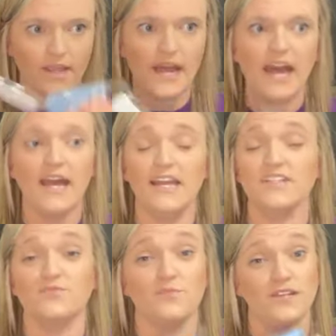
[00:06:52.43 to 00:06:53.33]
uh,
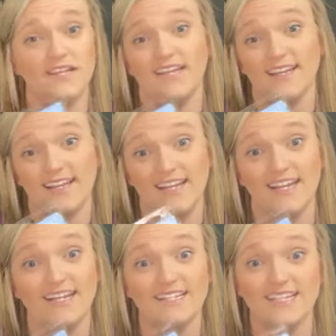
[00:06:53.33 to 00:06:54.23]
it's really clean.
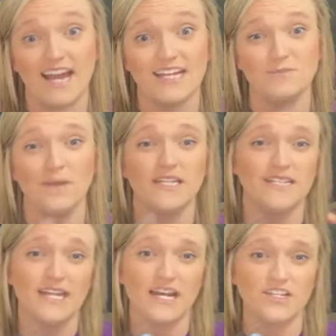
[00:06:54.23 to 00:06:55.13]
It's nice, but
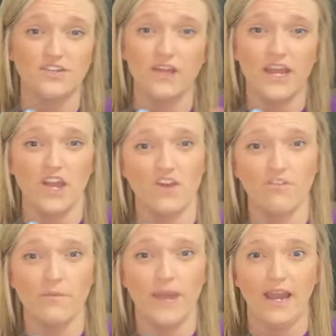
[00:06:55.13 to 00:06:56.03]
it's not too like
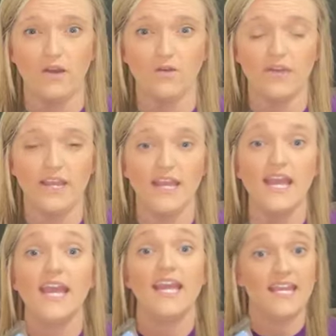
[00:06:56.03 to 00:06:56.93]
overpowering.
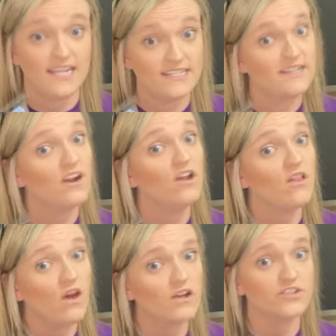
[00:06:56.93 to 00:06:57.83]
It is in our
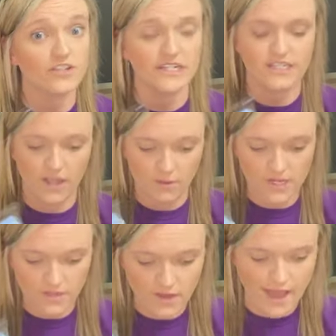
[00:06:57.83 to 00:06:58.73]
laundry, so we
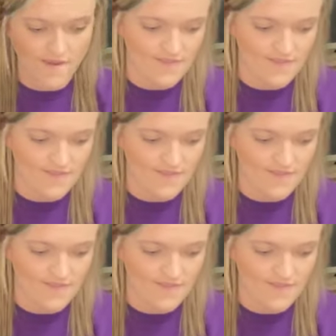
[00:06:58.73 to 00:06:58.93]
do have